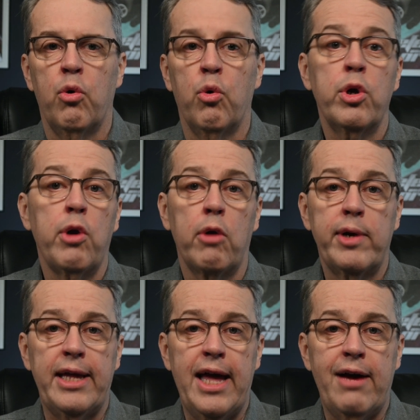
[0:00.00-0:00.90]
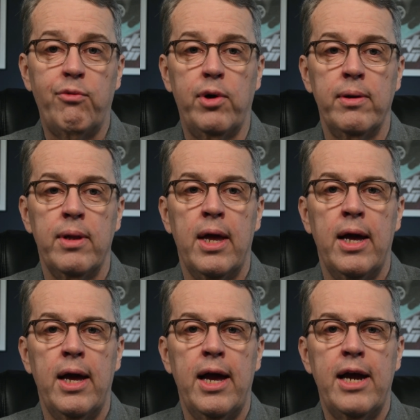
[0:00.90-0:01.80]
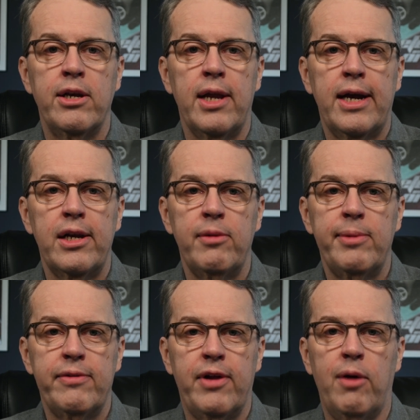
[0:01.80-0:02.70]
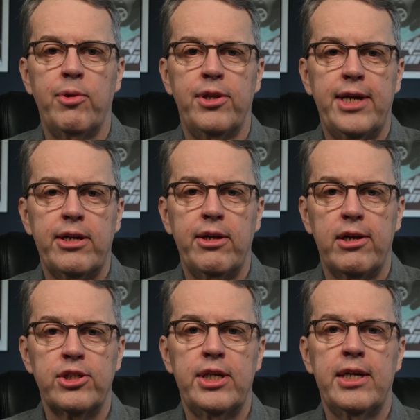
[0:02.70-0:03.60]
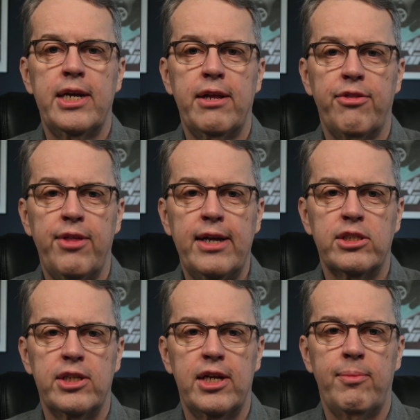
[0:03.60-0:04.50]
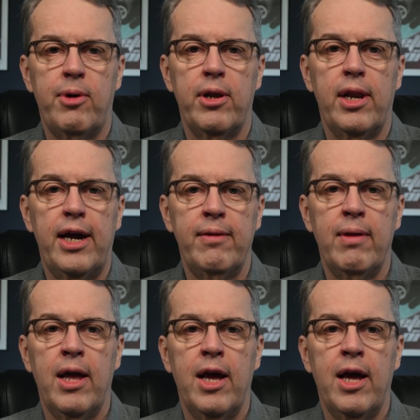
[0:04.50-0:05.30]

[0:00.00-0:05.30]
or you already have one and you'd like a little bit of help with the technology and getting things set up online,